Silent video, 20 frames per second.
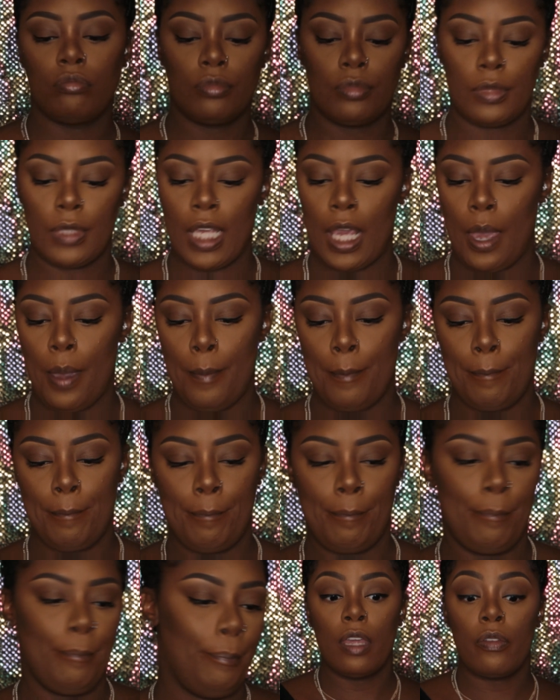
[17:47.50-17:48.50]
okay,
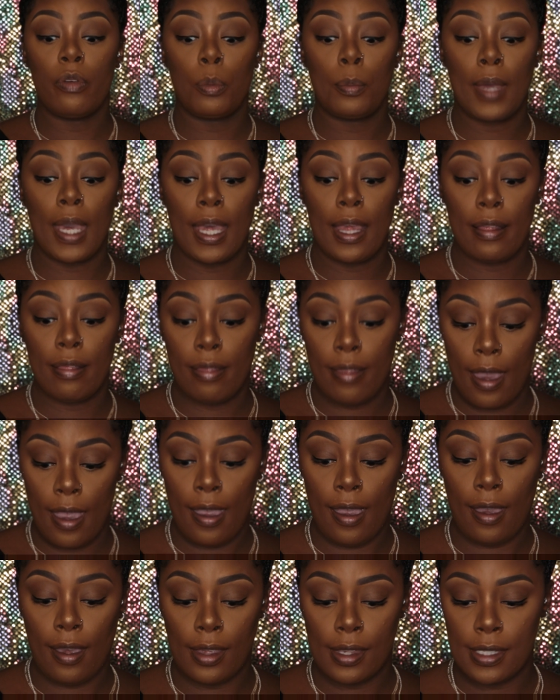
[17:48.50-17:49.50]
never mind
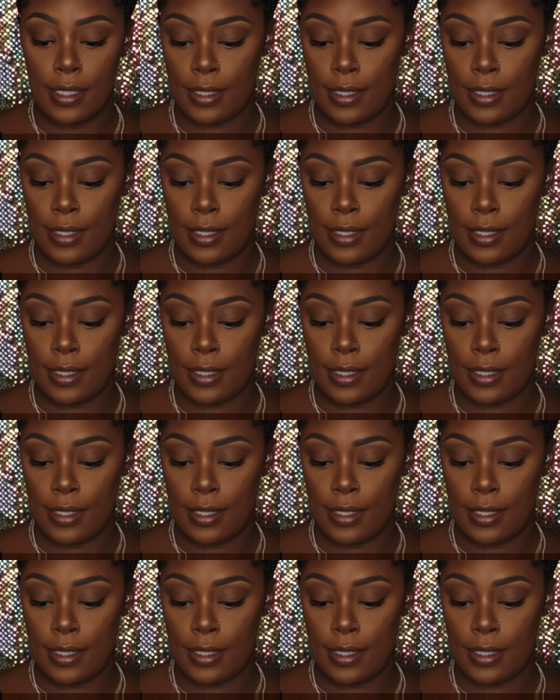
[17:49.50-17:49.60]
that.